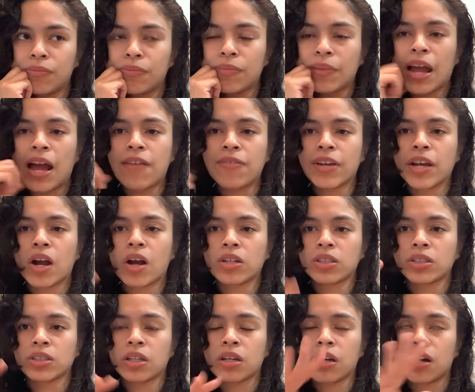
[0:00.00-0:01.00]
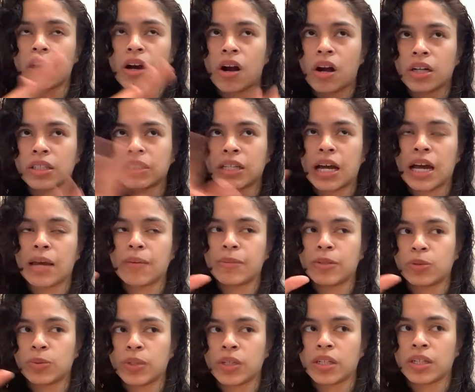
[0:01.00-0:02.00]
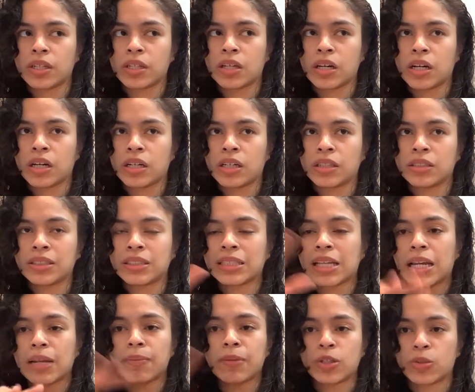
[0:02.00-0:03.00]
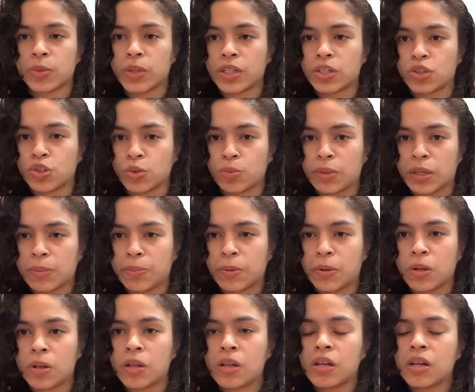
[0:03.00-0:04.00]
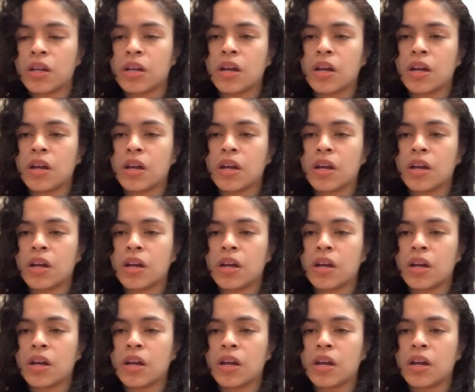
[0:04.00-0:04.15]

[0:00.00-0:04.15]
having a hard time between deciding between two people.